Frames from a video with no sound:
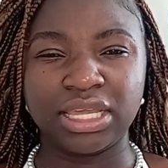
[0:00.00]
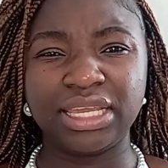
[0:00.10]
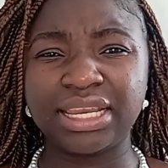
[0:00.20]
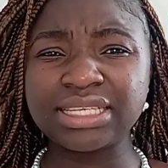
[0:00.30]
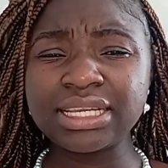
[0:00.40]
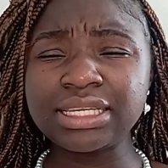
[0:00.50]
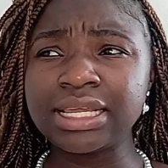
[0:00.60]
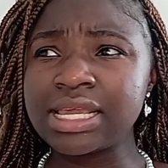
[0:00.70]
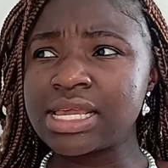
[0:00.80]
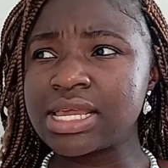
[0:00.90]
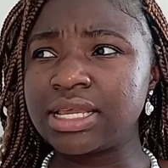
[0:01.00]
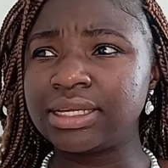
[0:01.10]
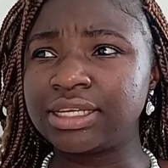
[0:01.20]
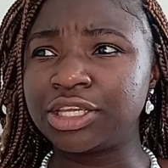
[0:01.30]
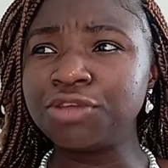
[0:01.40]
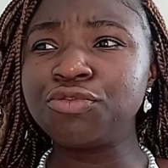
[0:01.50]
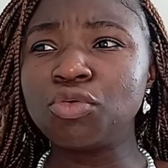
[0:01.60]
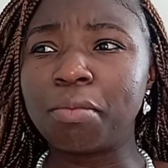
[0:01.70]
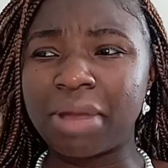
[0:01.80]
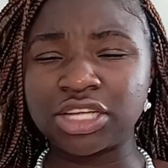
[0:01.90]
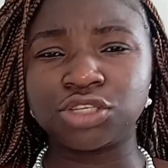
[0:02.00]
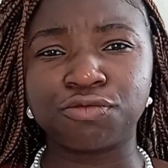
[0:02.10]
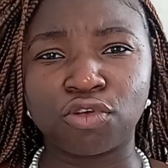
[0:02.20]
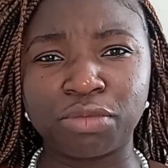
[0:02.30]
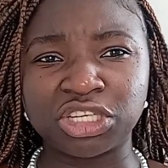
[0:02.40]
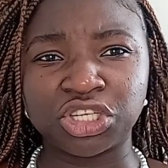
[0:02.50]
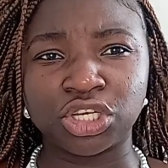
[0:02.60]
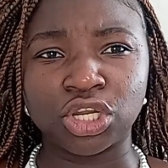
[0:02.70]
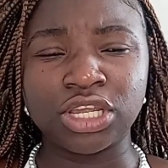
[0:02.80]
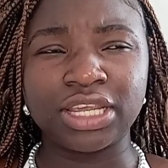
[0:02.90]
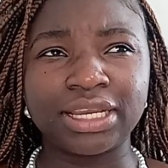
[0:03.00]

It doesn't give you much information.